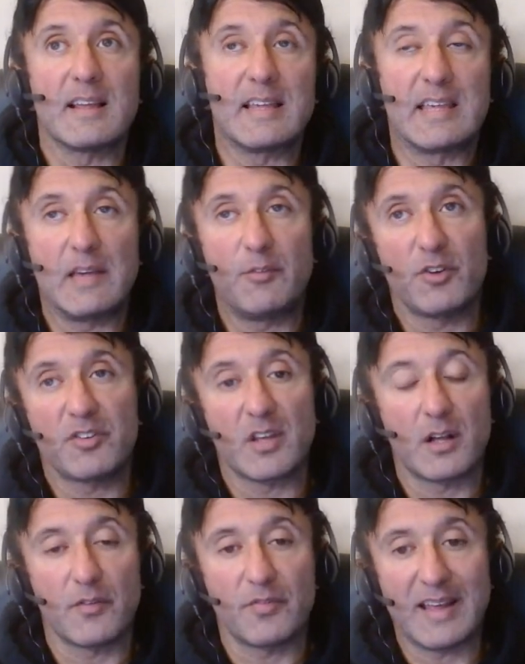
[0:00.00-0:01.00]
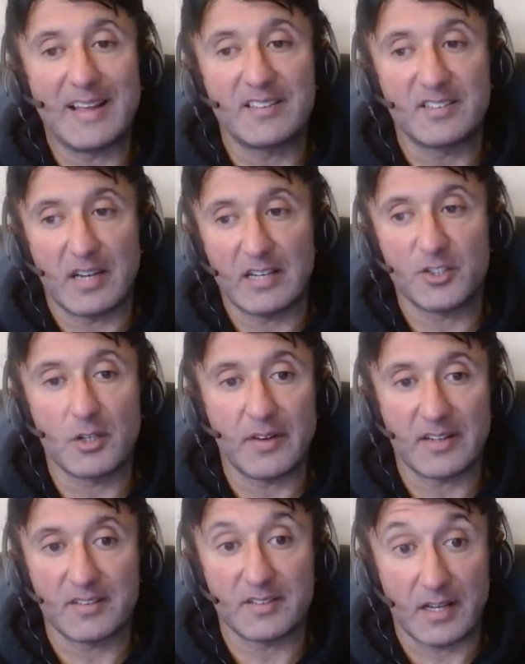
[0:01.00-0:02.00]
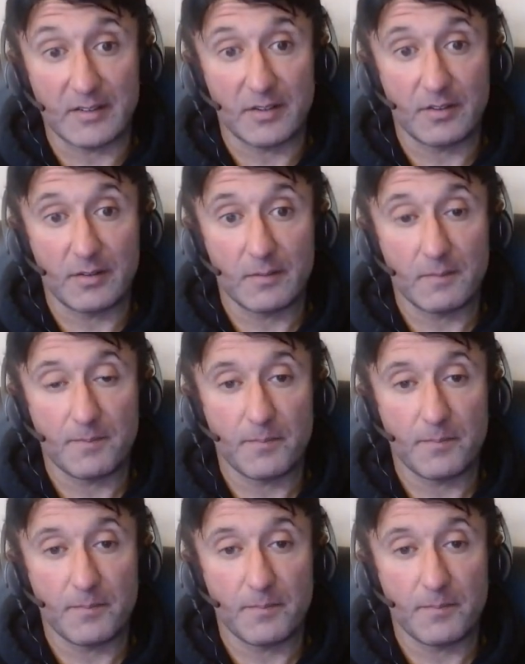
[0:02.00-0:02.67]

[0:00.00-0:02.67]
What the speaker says: Give yourself a selection of exercises.